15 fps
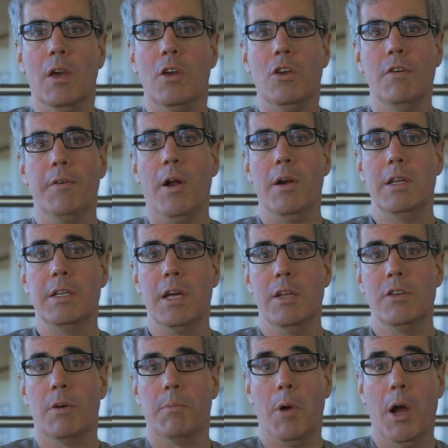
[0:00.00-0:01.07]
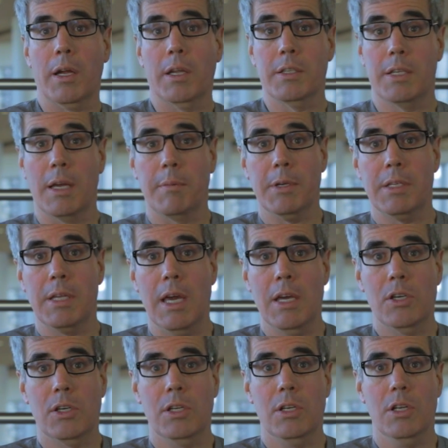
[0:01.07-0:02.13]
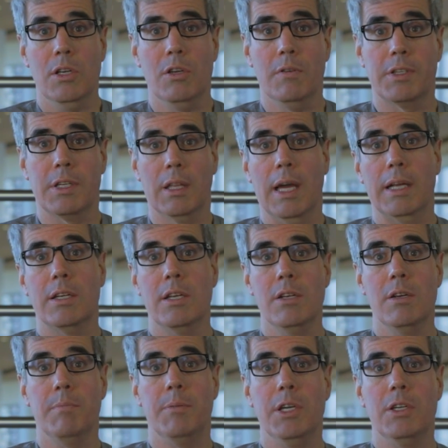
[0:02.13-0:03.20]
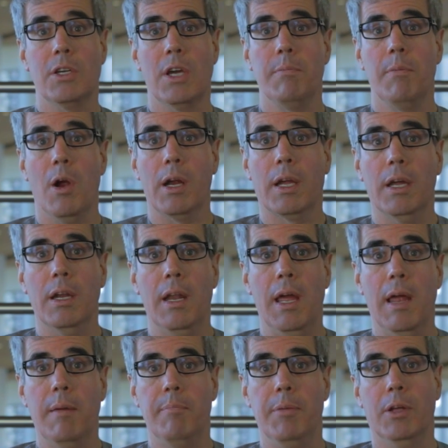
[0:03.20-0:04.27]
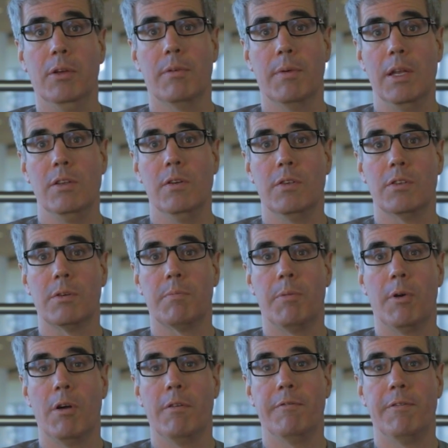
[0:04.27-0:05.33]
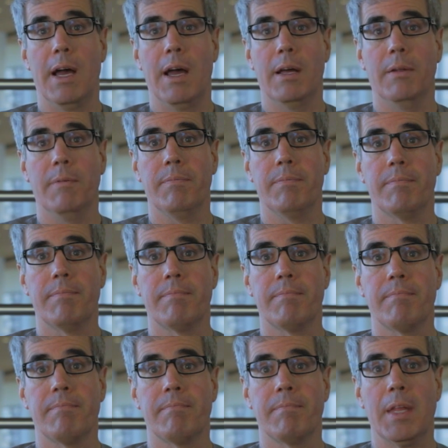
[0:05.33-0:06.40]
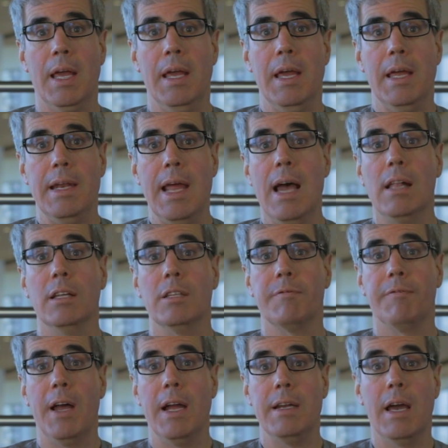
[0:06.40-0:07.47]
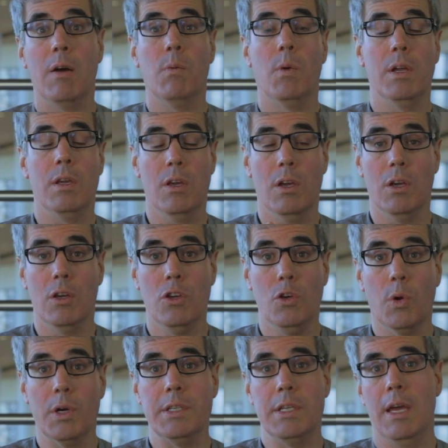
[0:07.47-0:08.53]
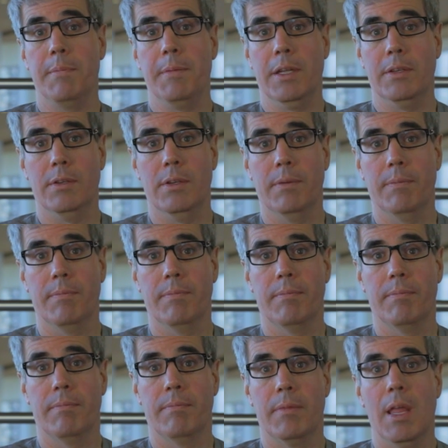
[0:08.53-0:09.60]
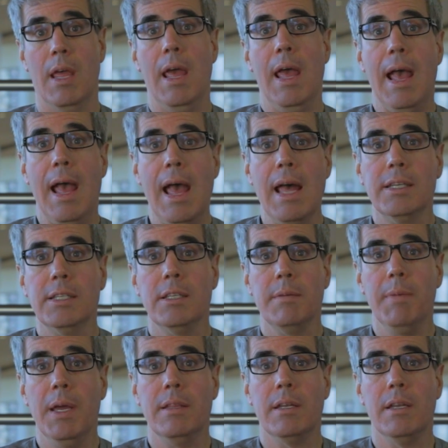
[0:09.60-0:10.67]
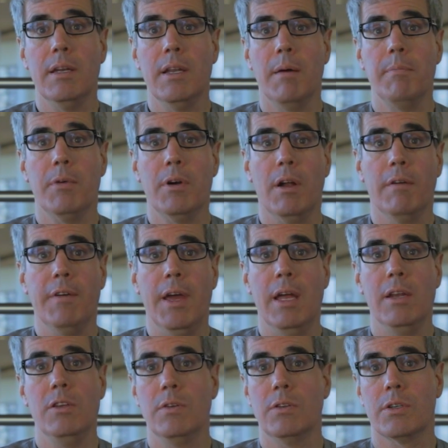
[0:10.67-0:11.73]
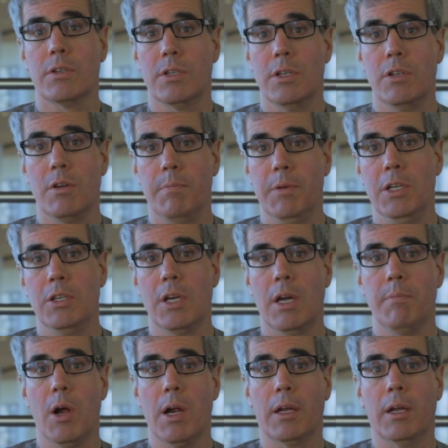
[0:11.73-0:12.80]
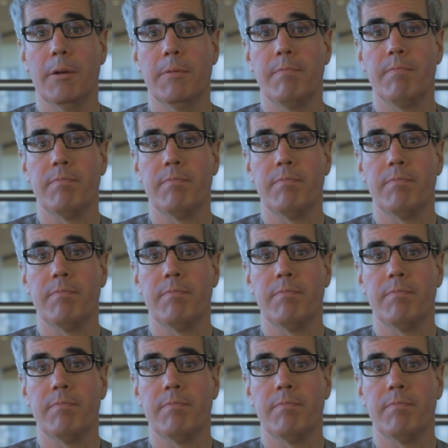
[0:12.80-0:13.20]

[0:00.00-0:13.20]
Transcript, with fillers: You've already done your market segmentation, you've selected your beachhead market, and built your end user profile. Now let's find out what your TAM is. Estimate the number of end users in your beachhead market.